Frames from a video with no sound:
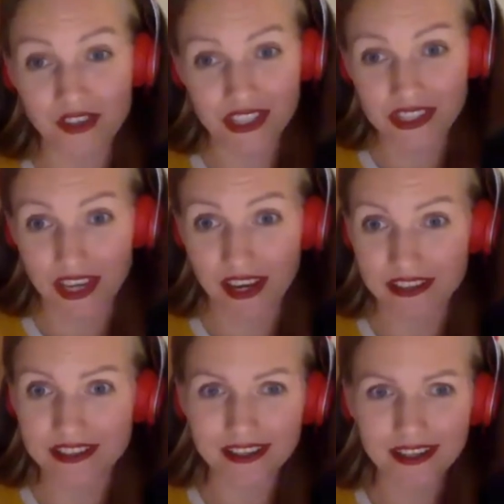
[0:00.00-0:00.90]
just said
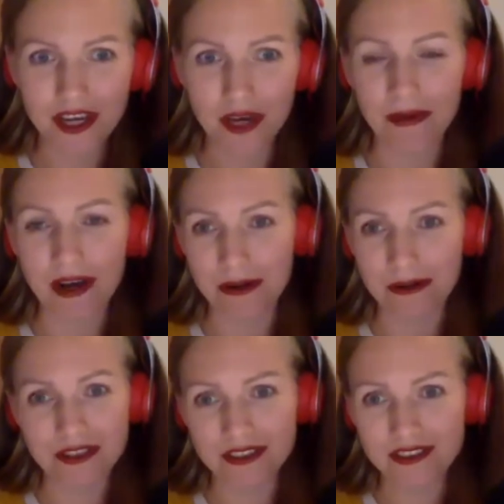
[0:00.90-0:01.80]
about
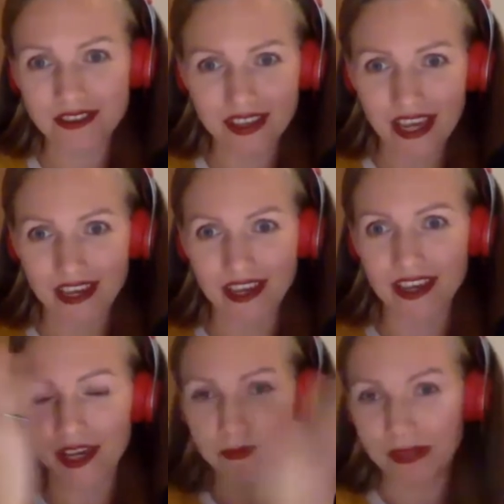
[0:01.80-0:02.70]
yeah, yeah.
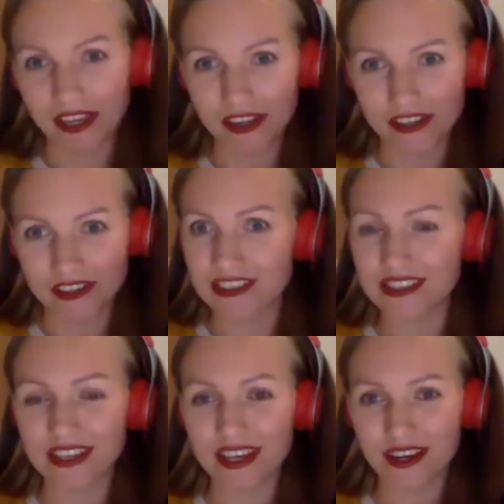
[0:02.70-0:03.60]
A players
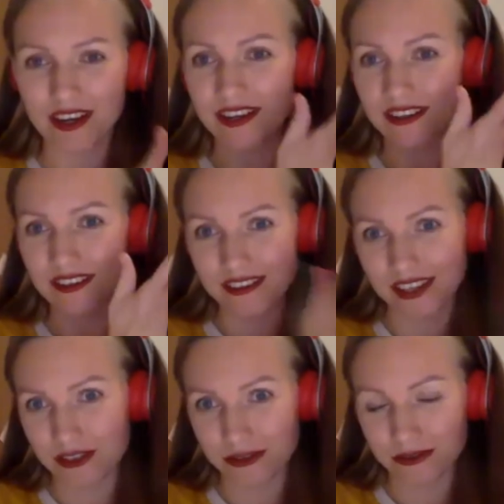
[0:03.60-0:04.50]

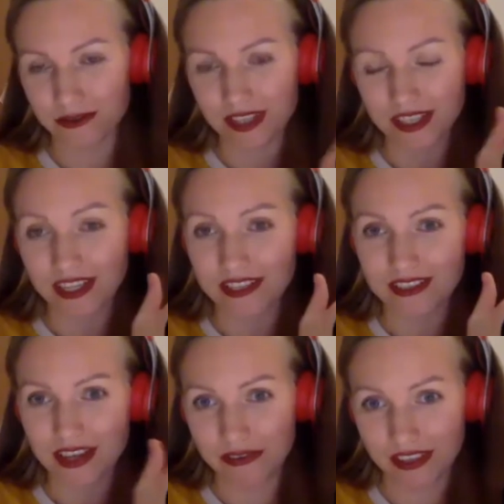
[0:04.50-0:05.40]
that do that get
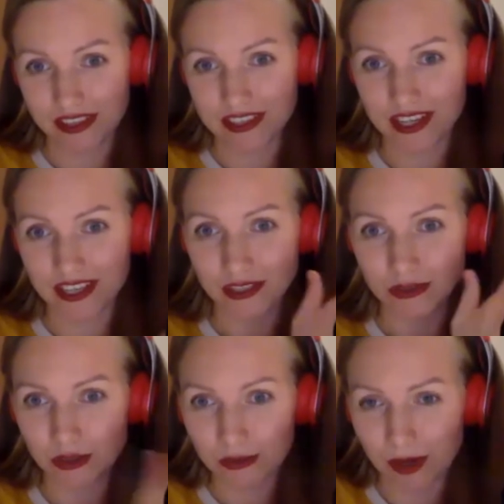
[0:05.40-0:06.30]
everything done and
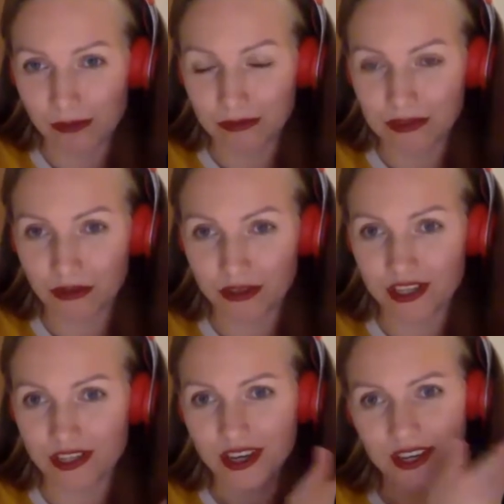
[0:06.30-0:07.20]
all problems
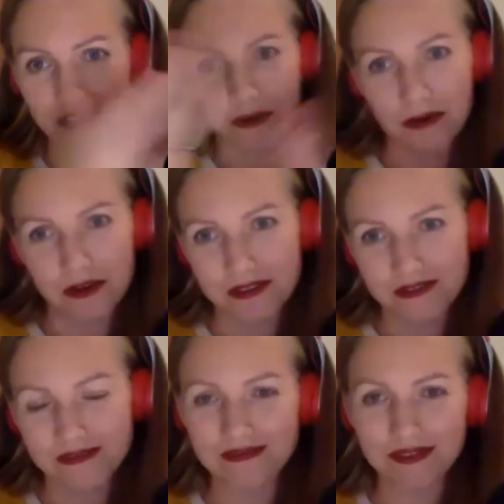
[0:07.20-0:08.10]
sorted or
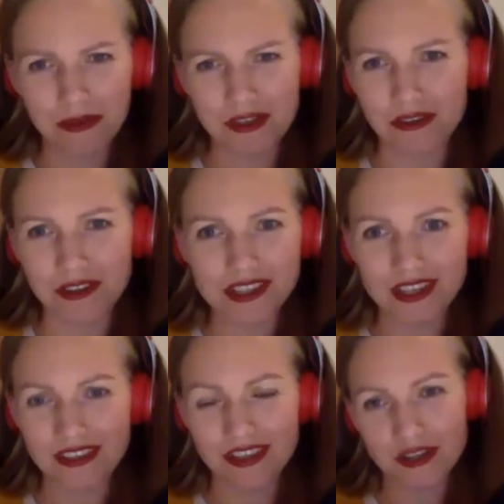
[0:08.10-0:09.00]
the
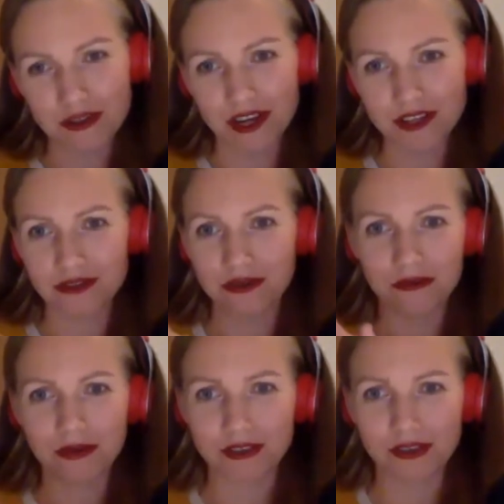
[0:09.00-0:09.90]
majority that try to
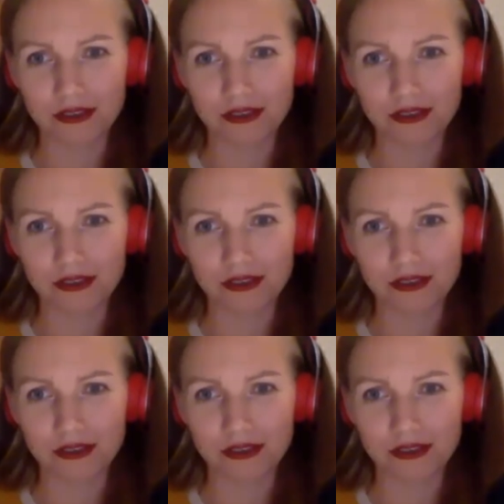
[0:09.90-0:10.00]
but not